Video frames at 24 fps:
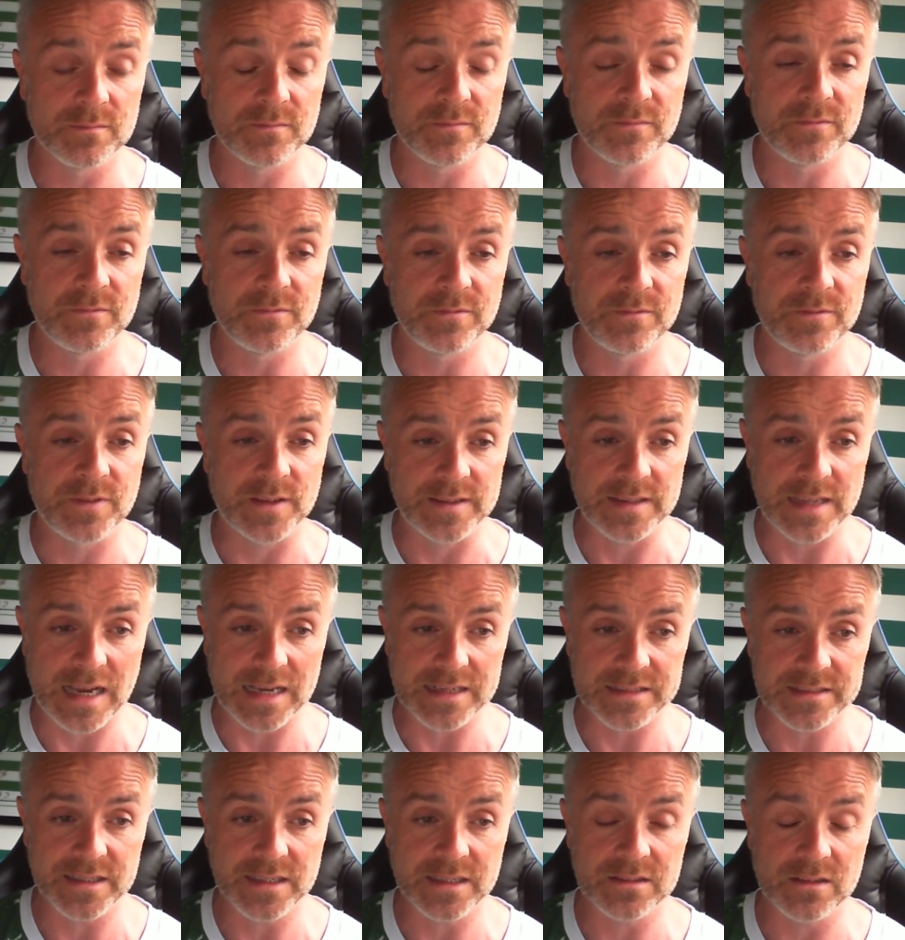
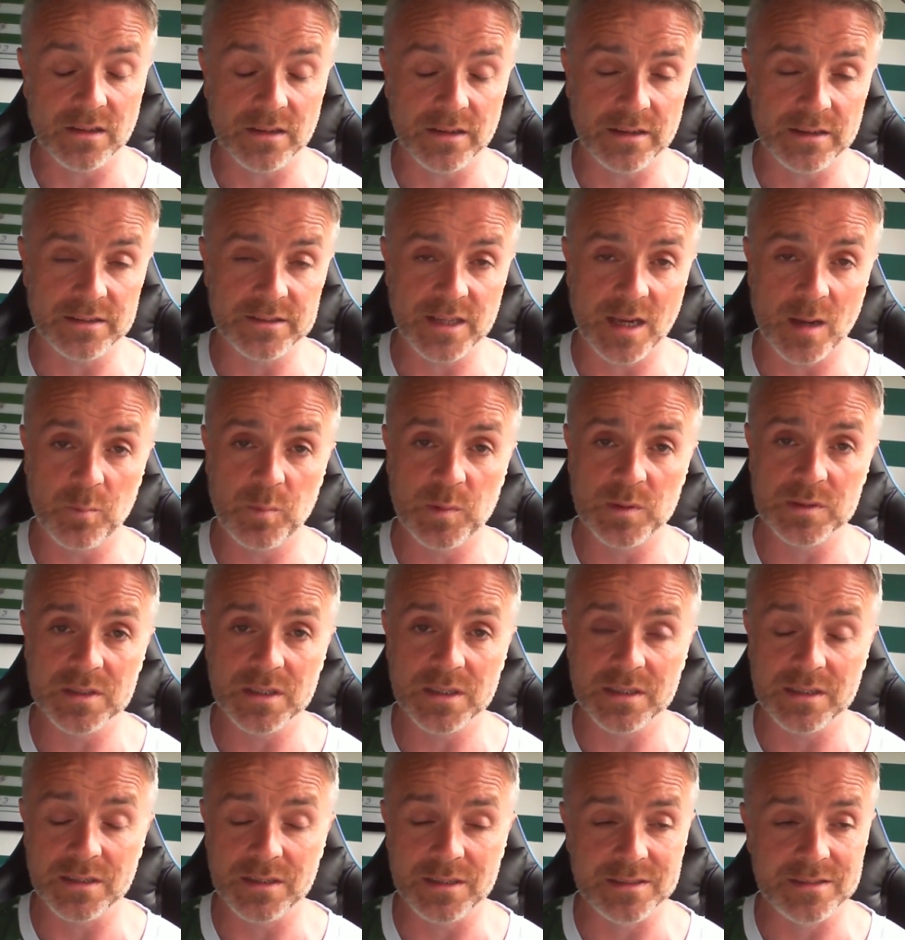Fantastic, done it in the Champions
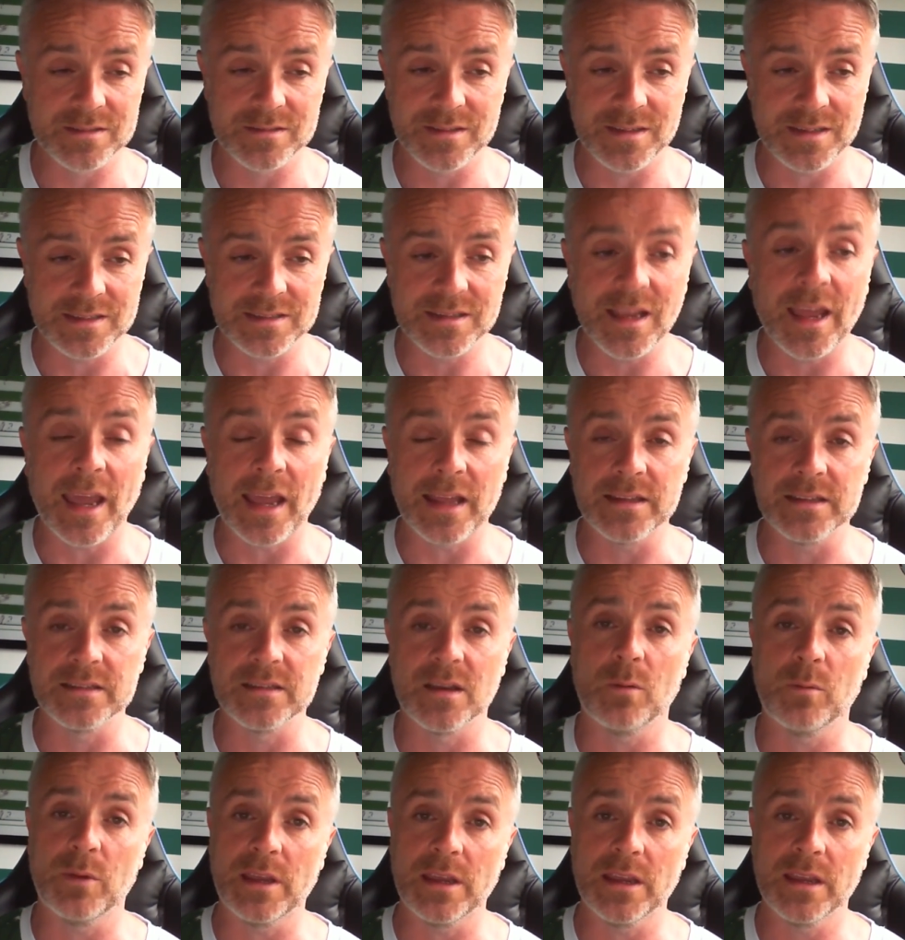League. His head is
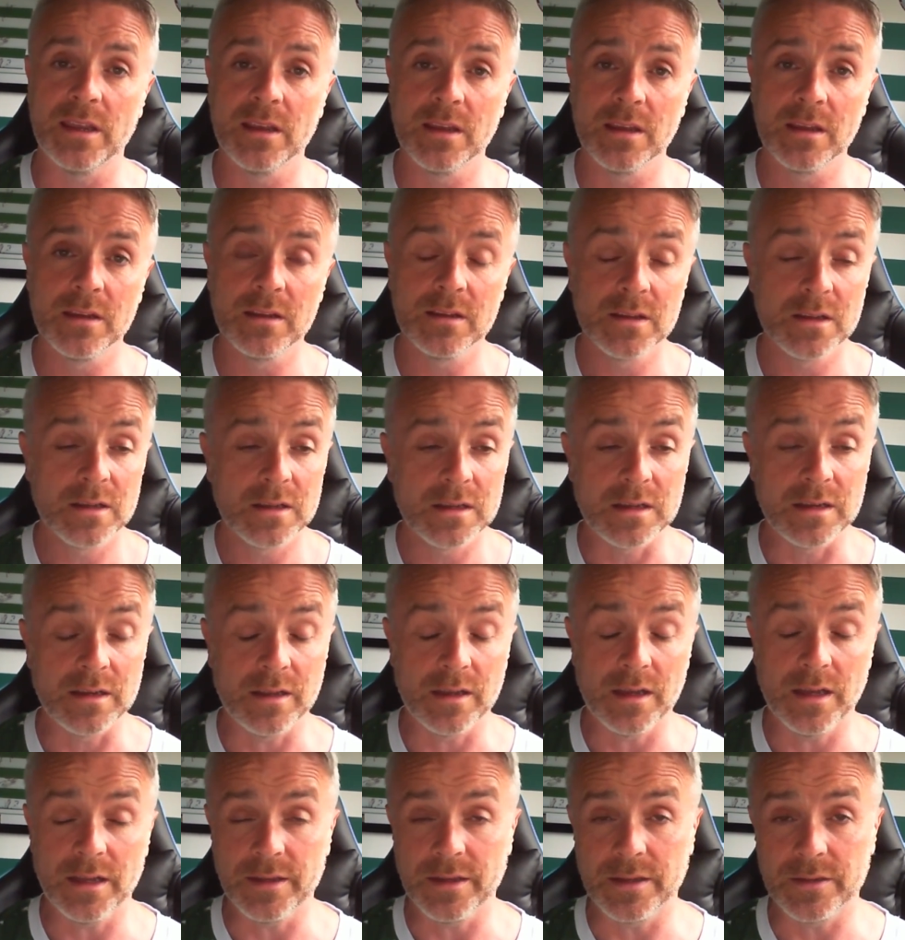away,
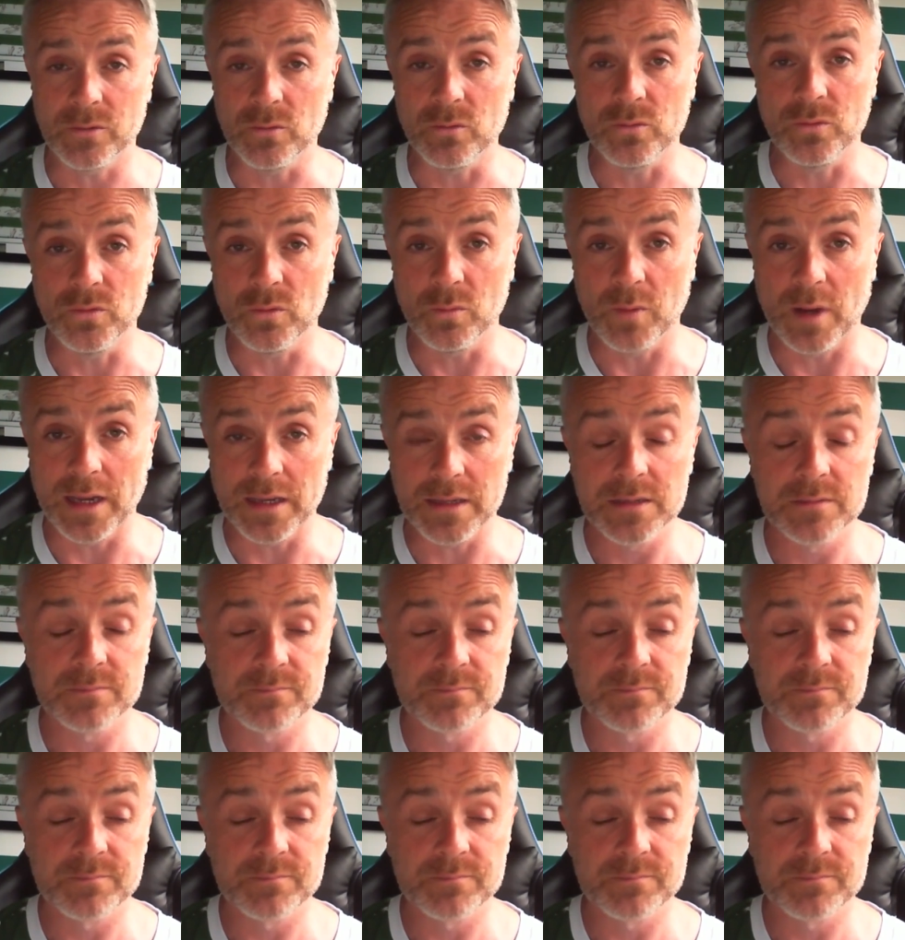and I don't know why.